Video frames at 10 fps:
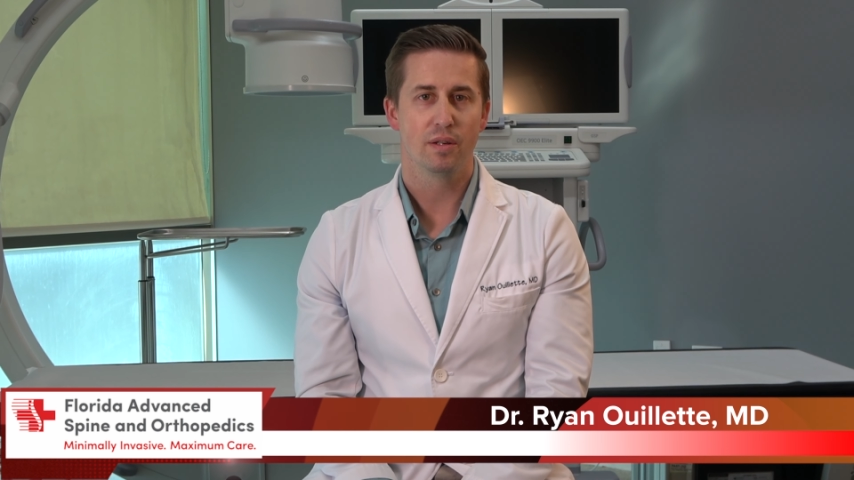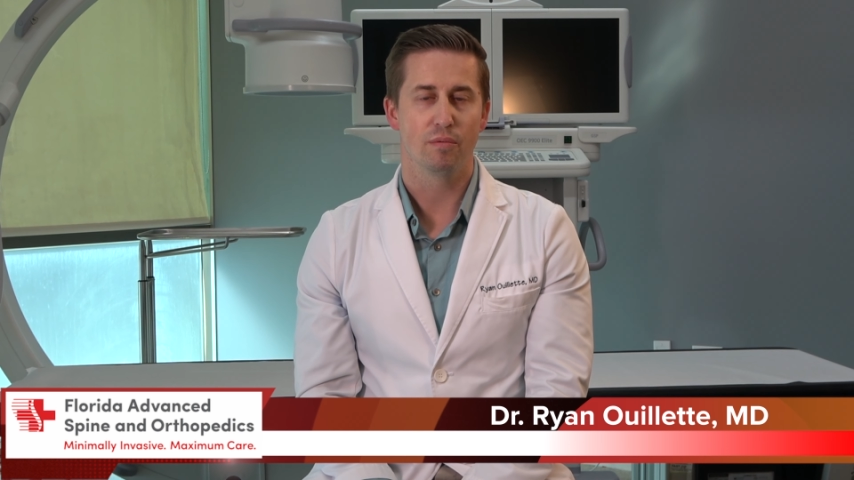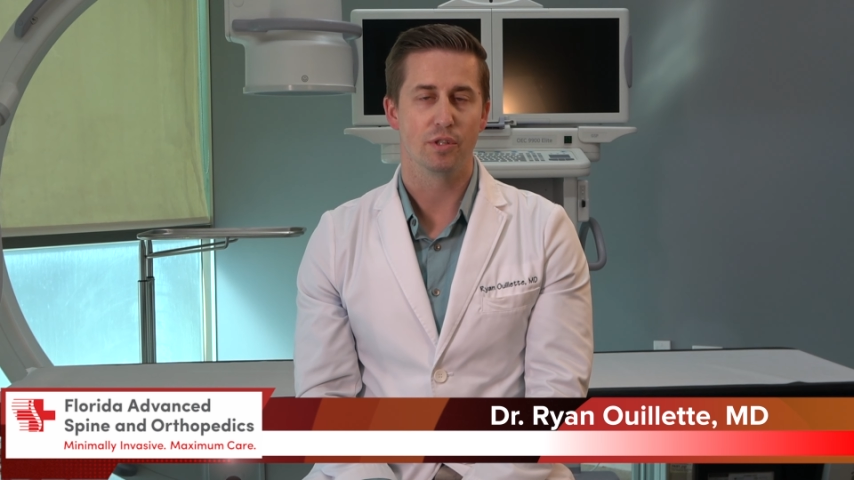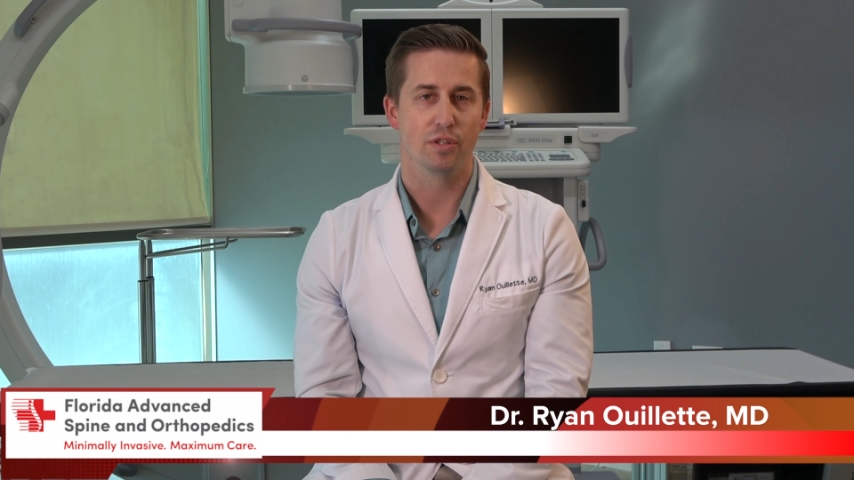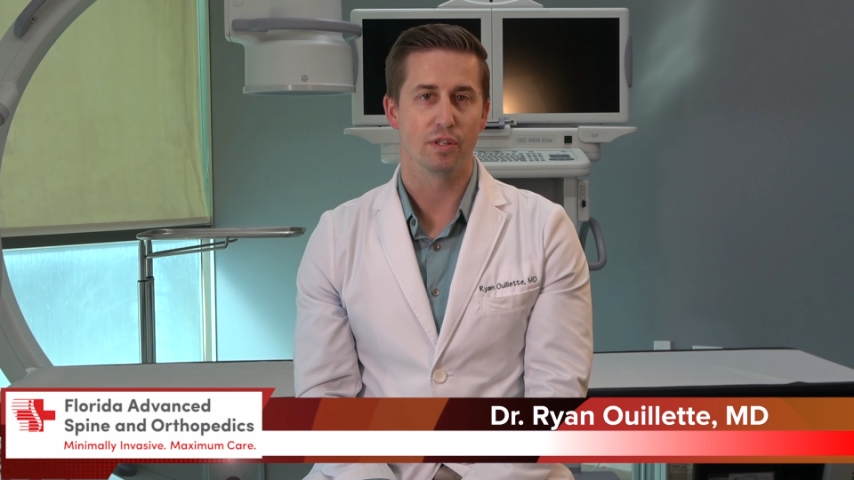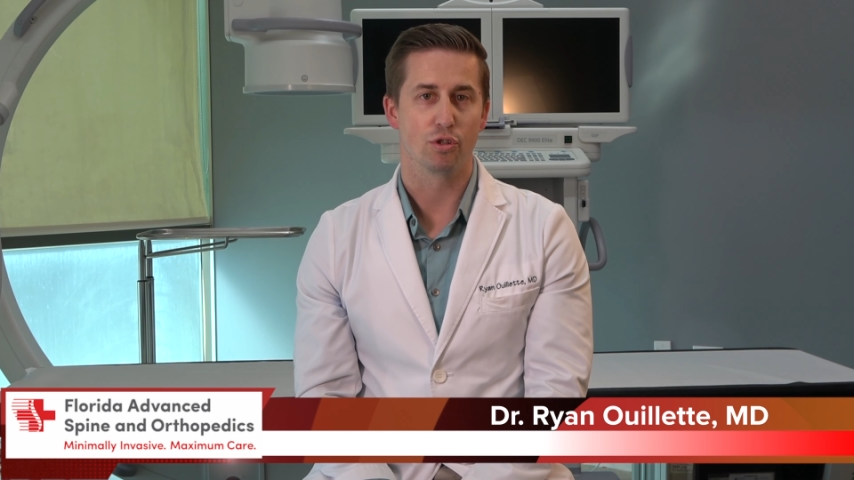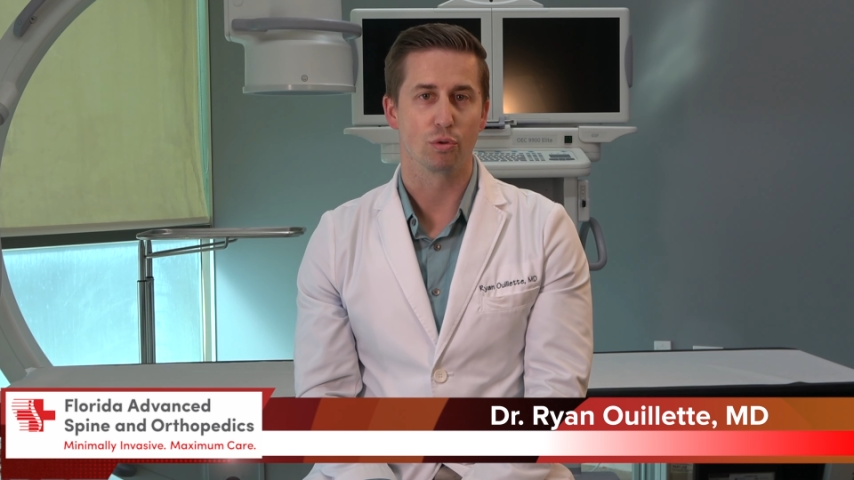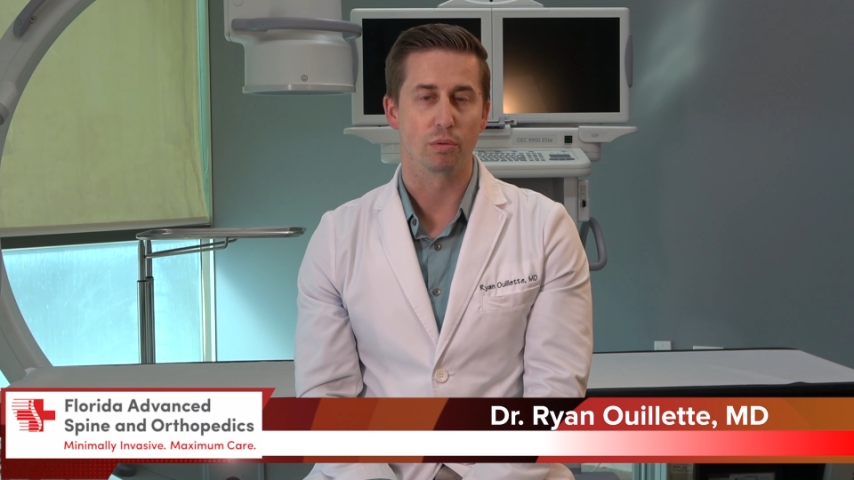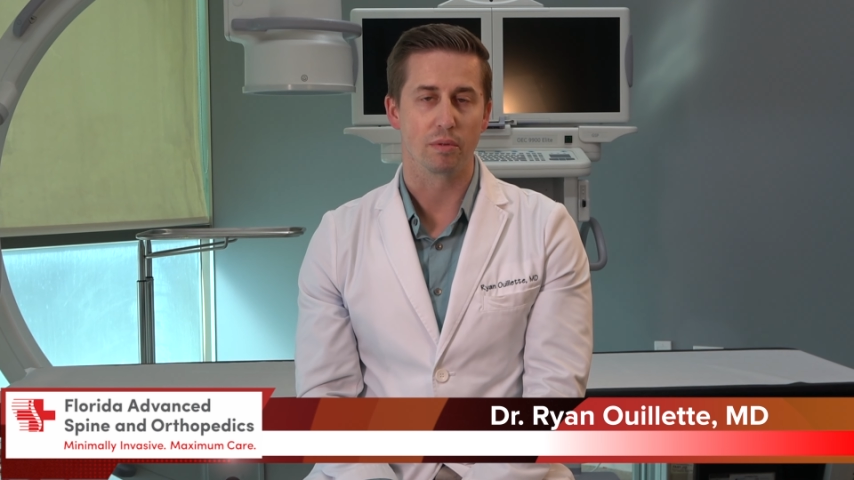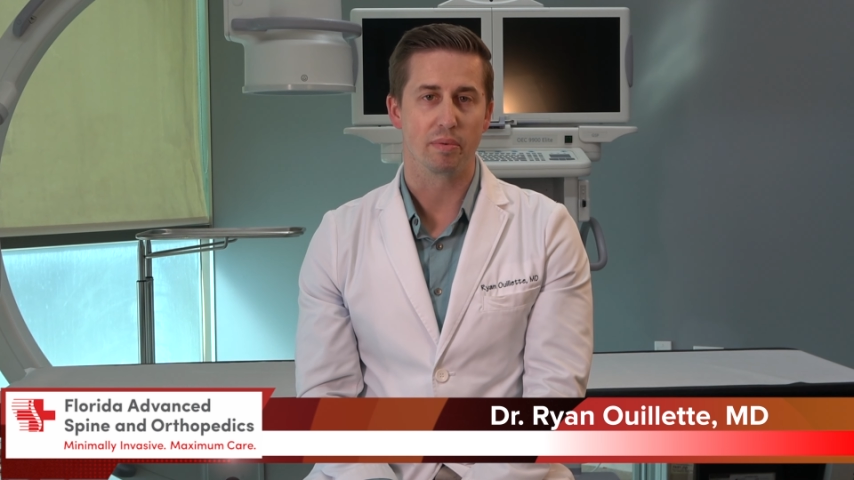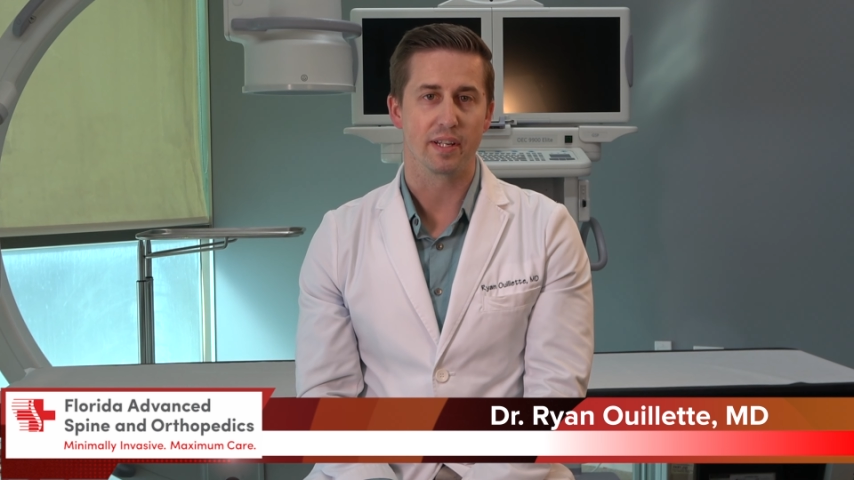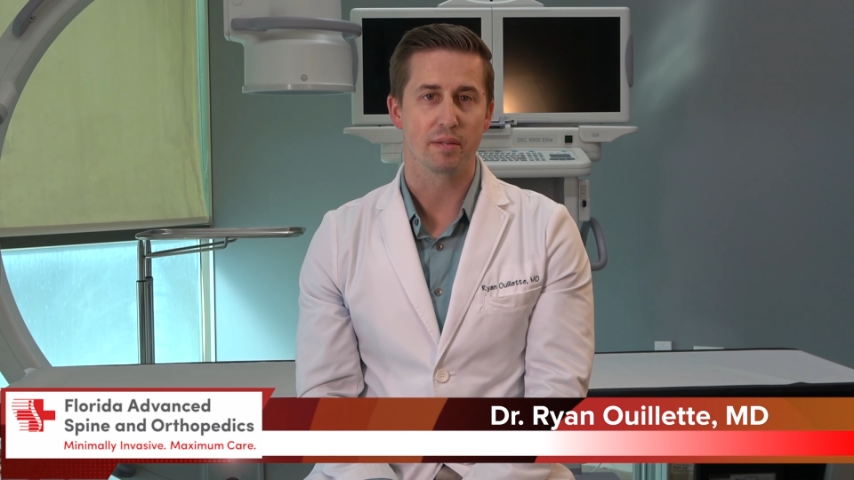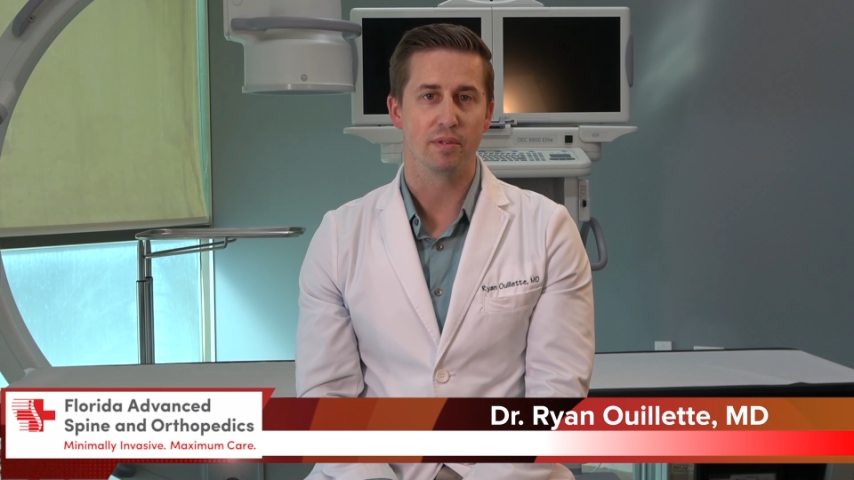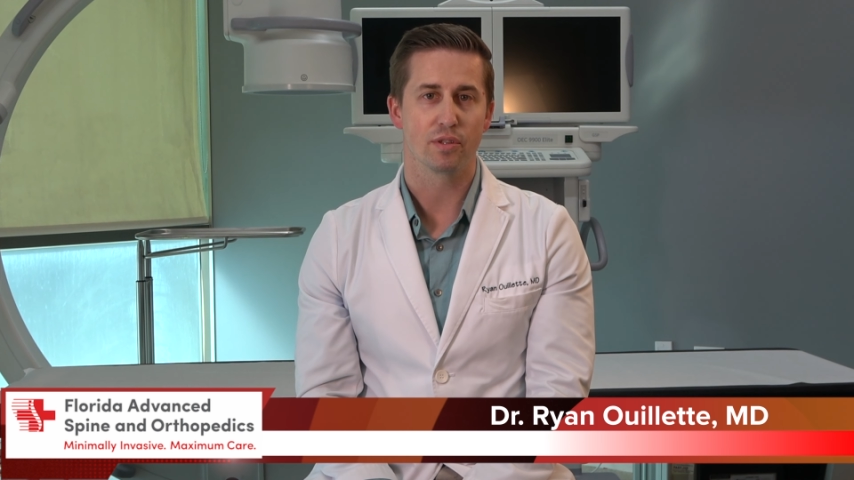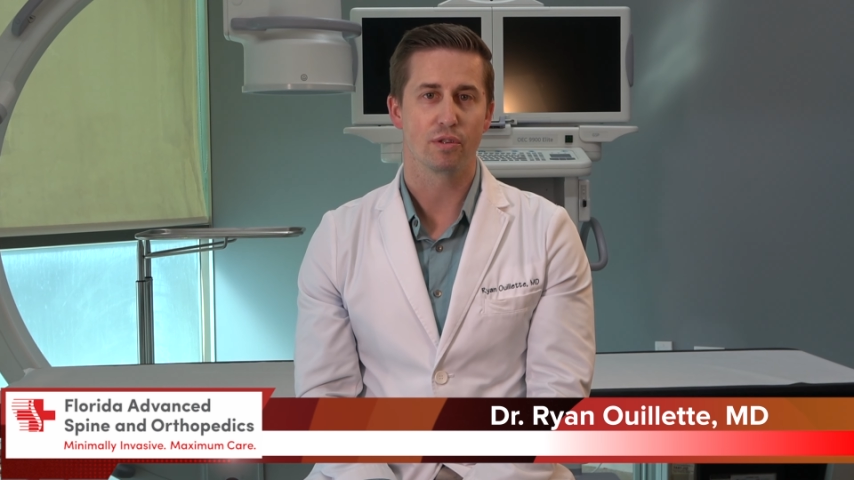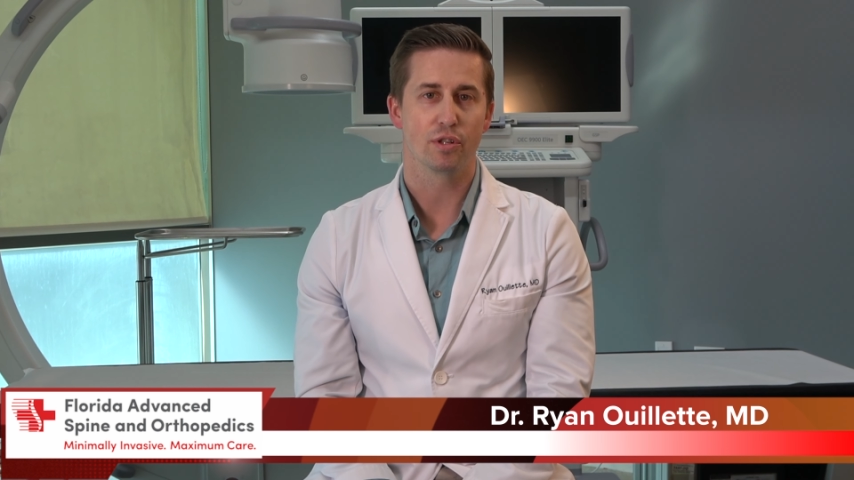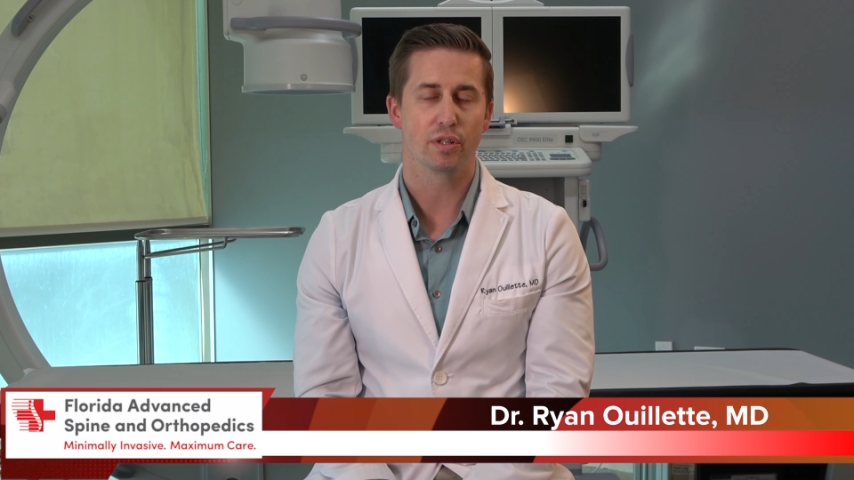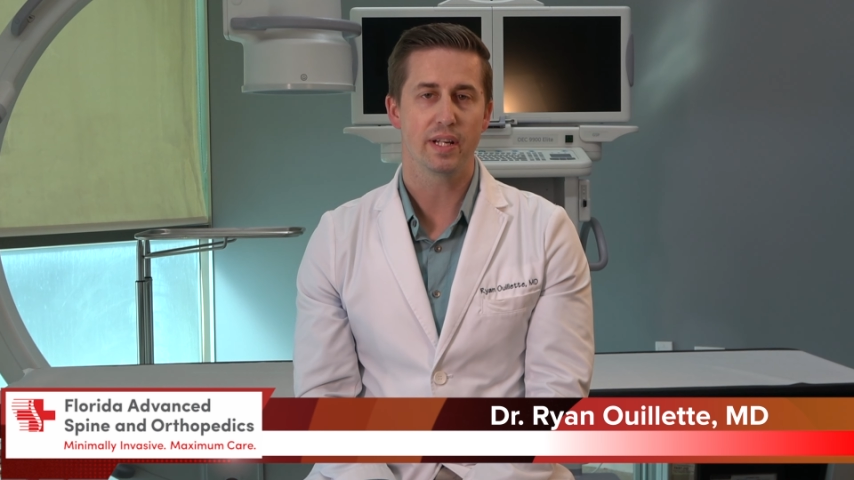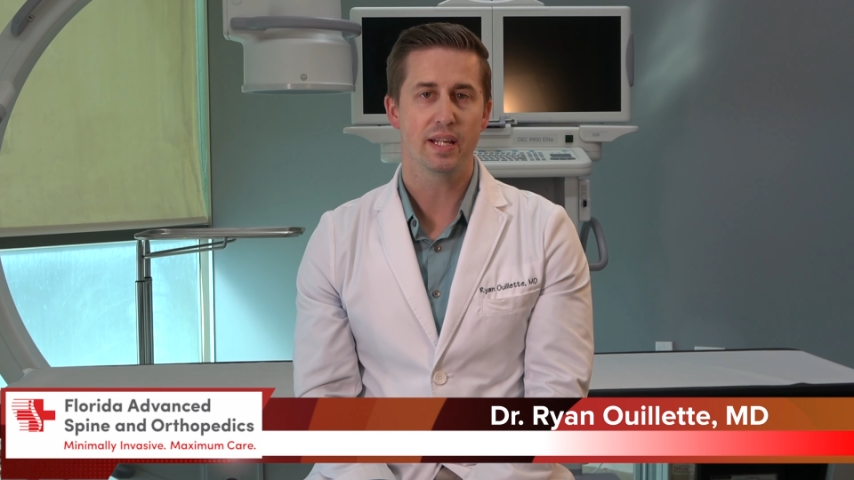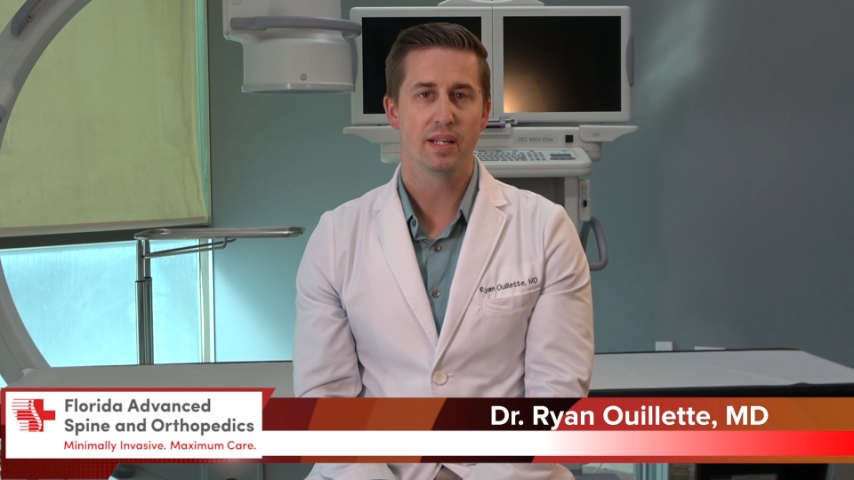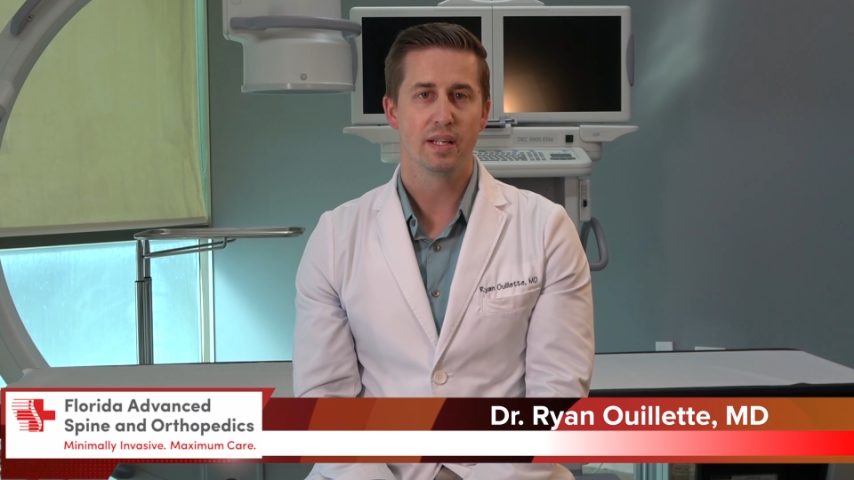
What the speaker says: which is a shoulder replacement surgery.